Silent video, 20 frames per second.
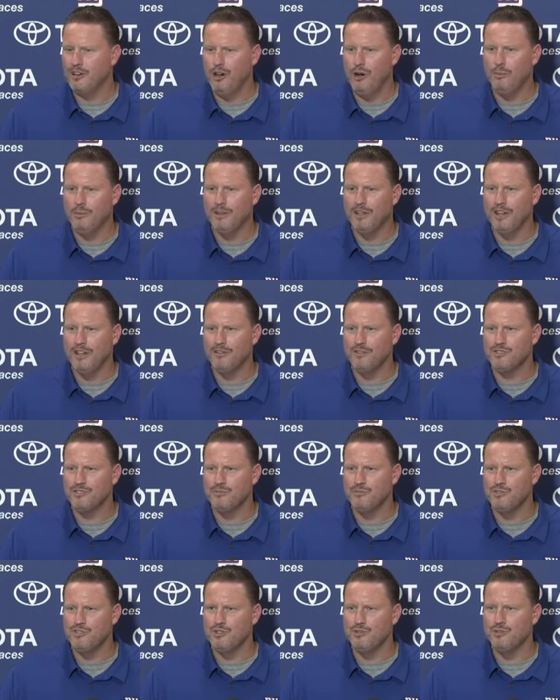Goleman gave us
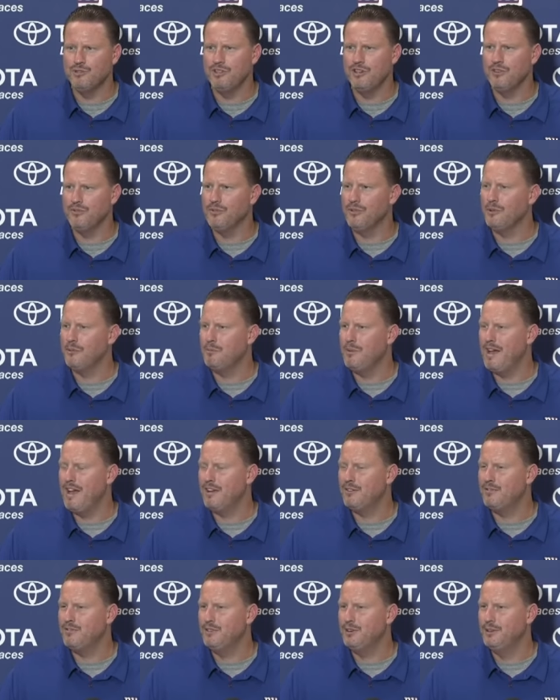some juice there from the
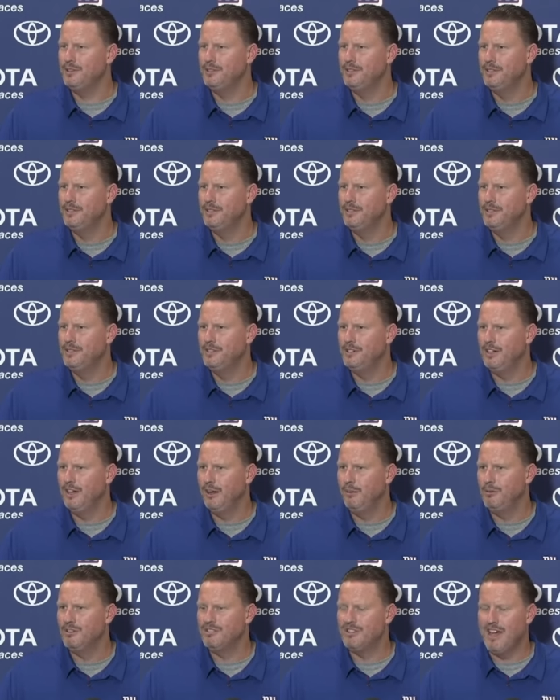backfield.
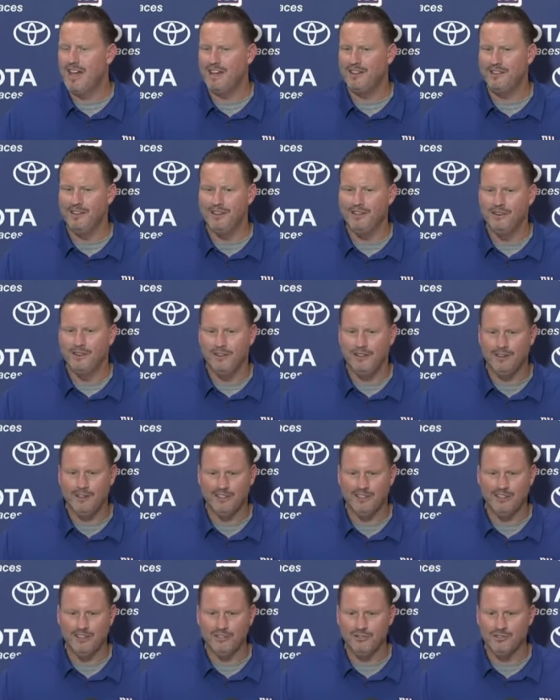But tackling
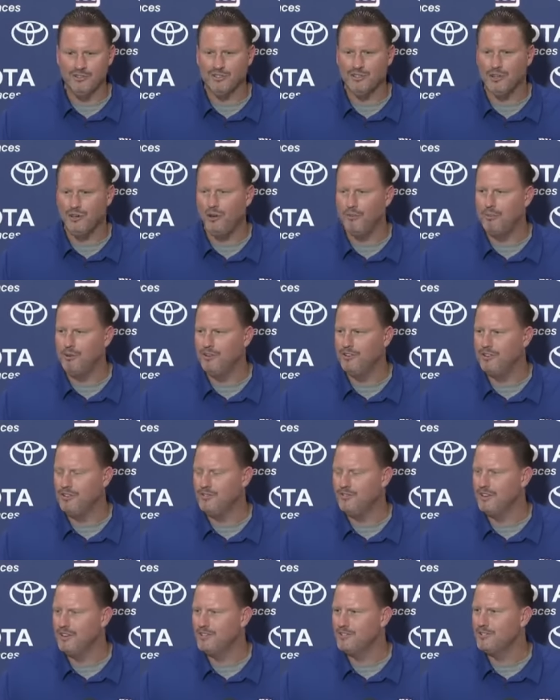continues to show up on
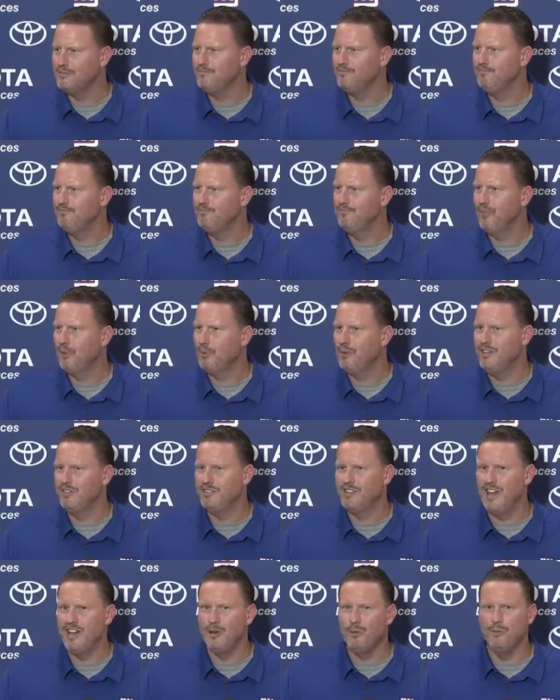defense. We need
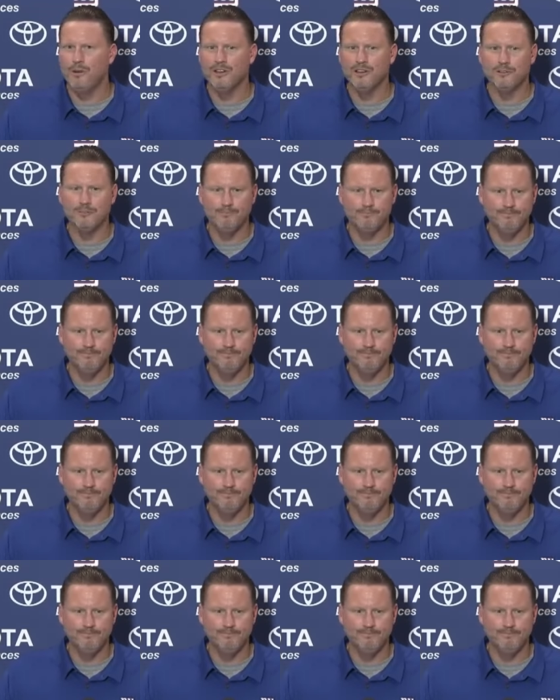to tackle better.